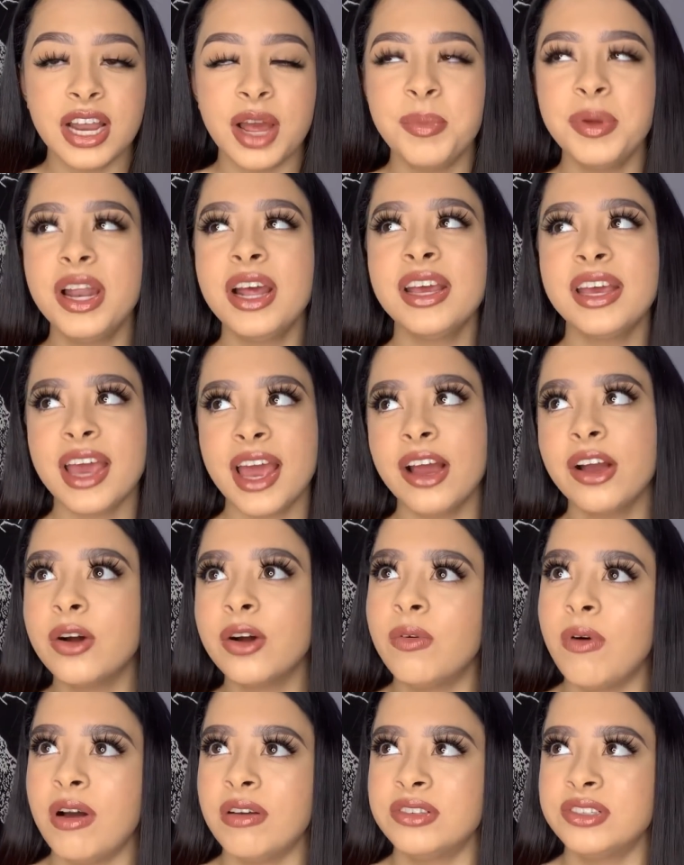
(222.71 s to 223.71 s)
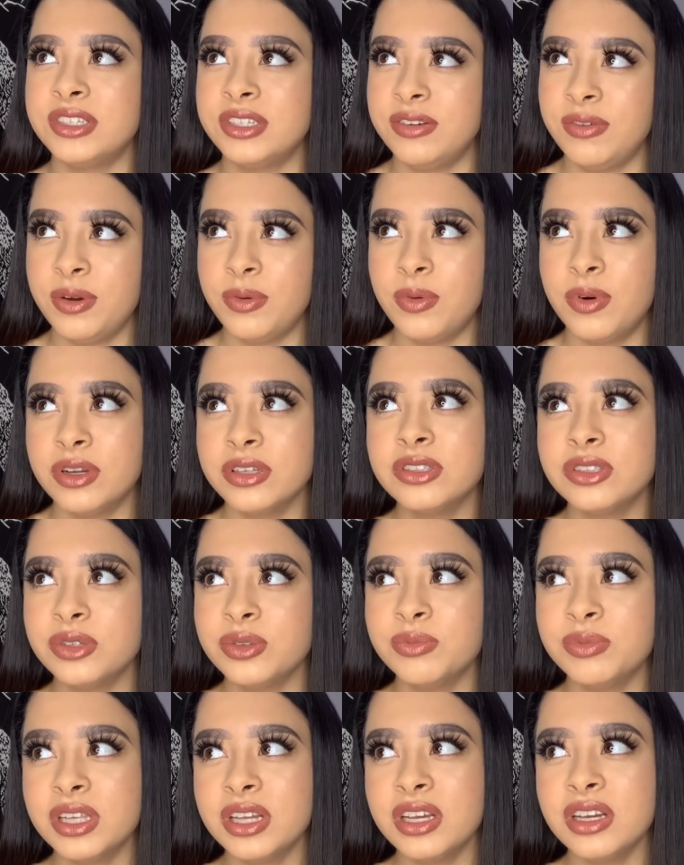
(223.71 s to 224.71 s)
I mean, I can go outside if I want to,
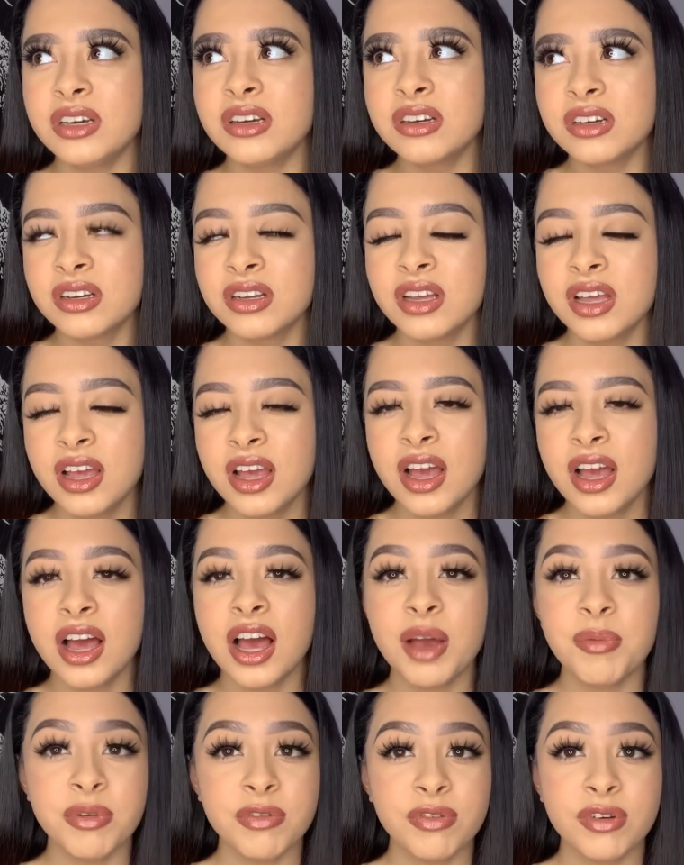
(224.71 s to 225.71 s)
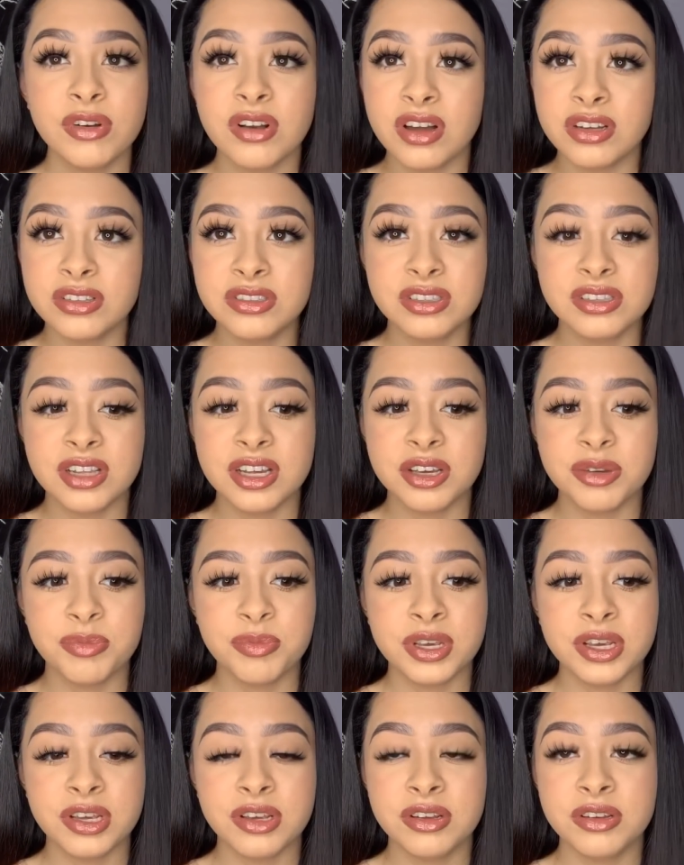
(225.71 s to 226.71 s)
but like I prefer not to like
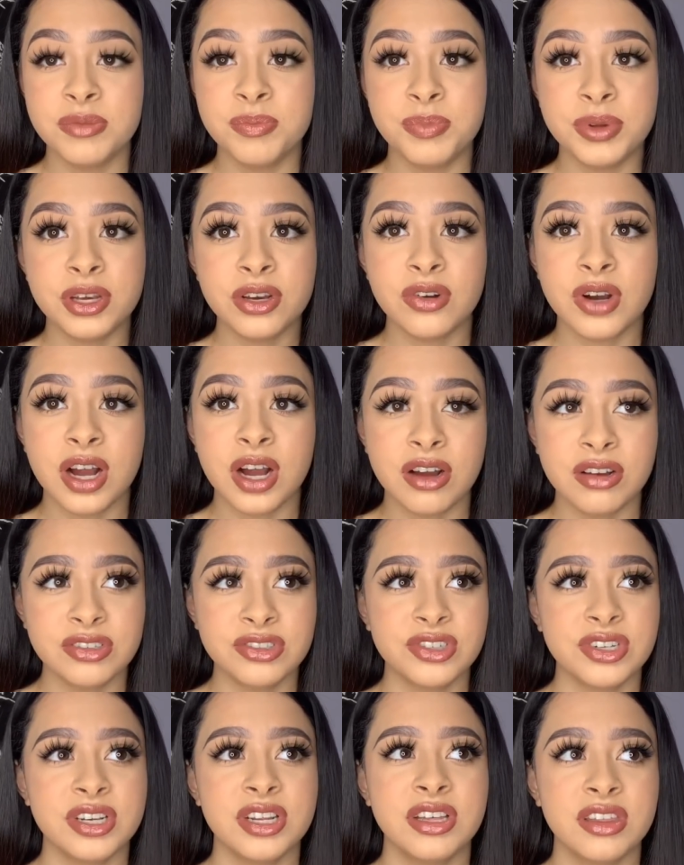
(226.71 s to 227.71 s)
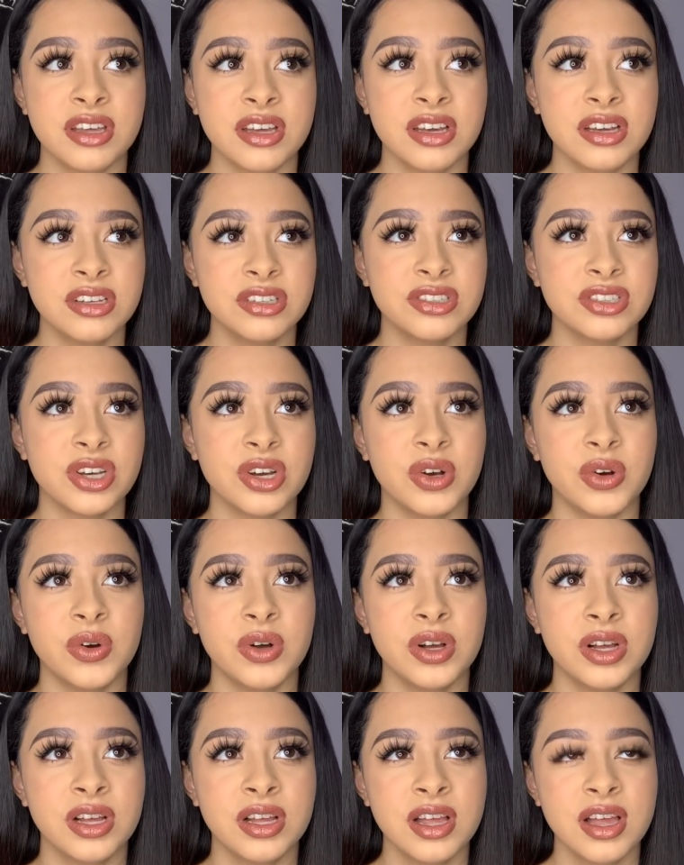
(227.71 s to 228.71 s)
be in big crowds or anything, so
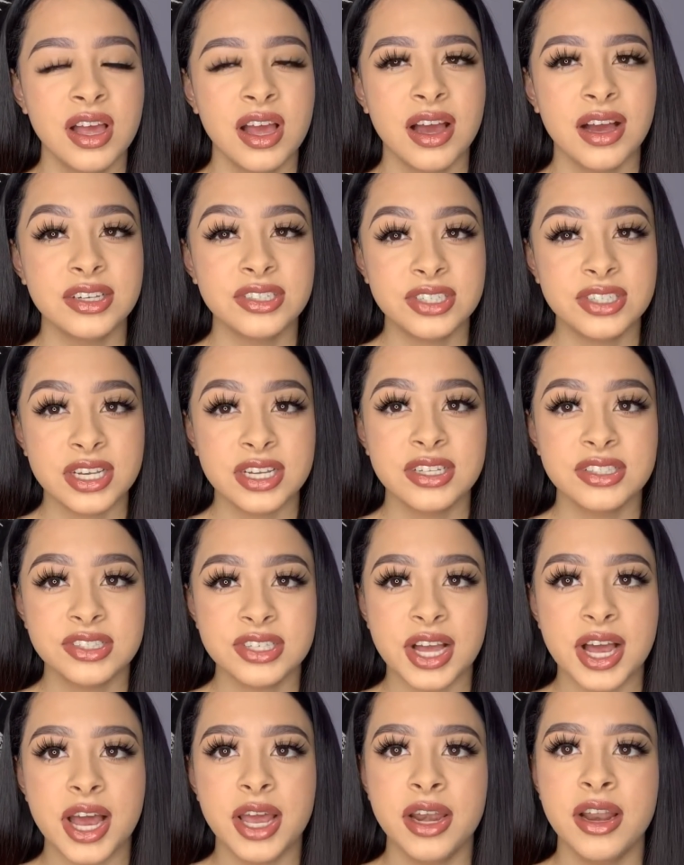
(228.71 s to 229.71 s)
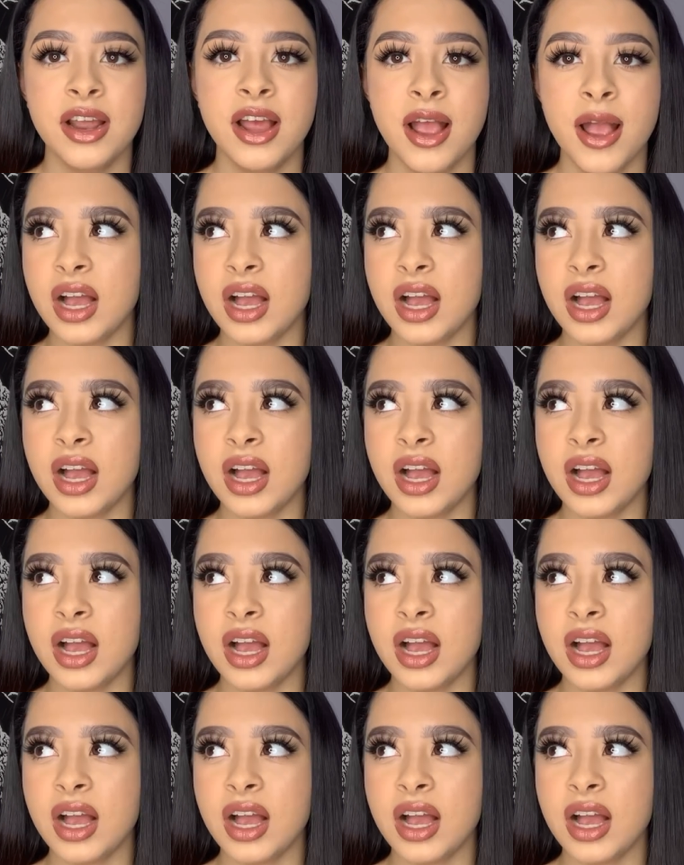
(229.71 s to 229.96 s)
I stay inside.